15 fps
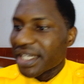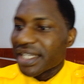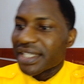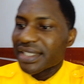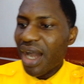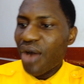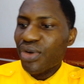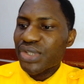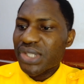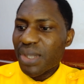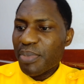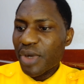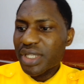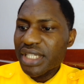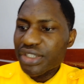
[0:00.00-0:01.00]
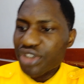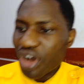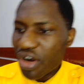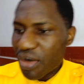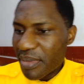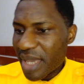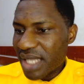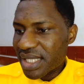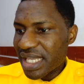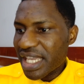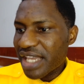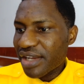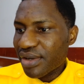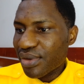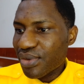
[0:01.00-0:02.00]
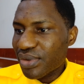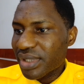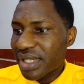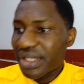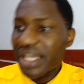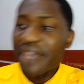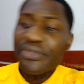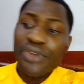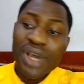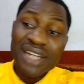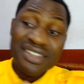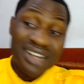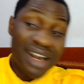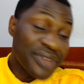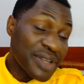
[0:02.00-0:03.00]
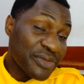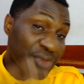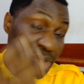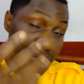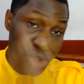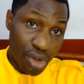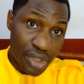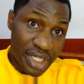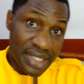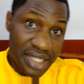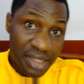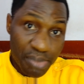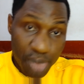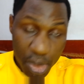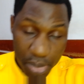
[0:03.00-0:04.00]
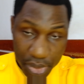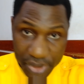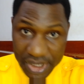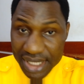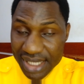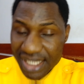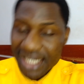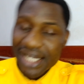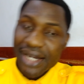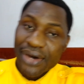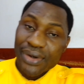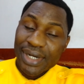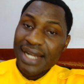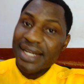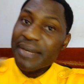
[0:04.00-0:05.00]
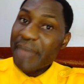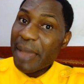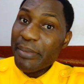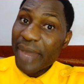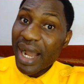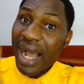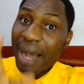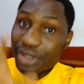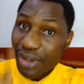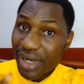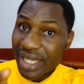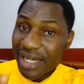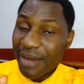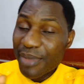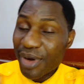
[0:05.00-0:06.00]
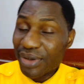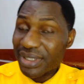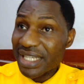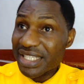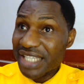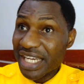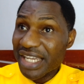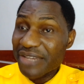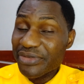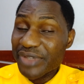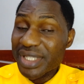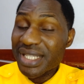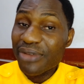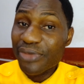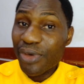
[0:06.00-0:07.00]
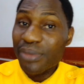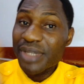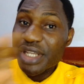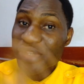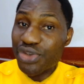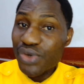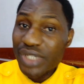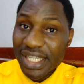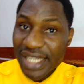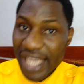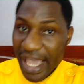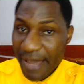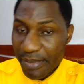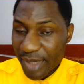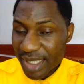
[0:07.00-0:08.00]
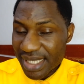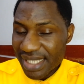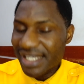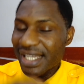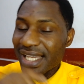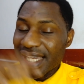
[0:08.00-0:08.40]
Now, supporting documents include if you are traveling for touristic purposes. All right, remember I'm talking about the Schengen visa from the New Delhi embassy.